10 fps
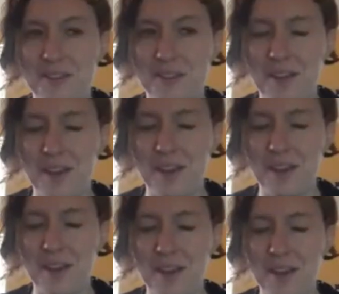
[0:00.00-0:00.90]
and
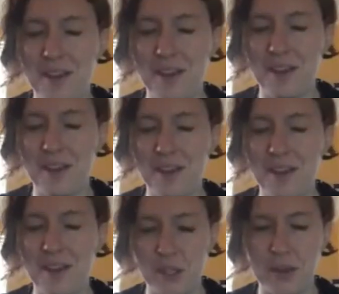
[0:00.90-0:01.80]
I'll let you
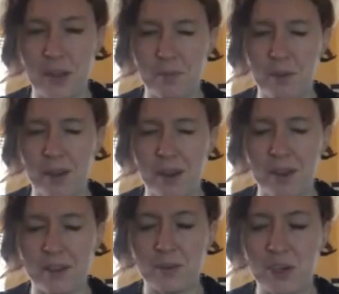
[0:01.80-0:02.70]
speak to it, then I'll move on to
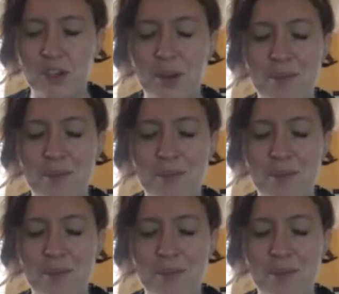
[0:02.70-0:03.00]
this question.